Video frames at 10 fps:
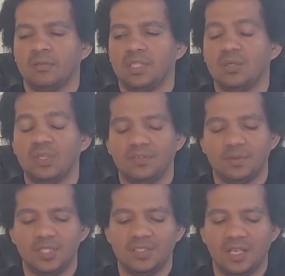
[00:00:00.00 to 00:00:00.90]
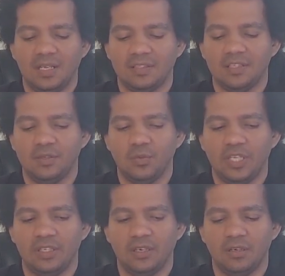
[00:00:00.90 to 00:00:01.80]
they don't have to be sad in the
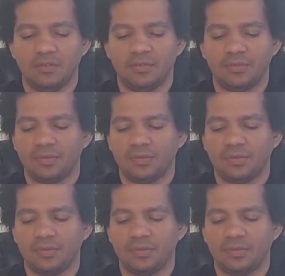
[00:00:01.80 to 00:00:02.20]
way of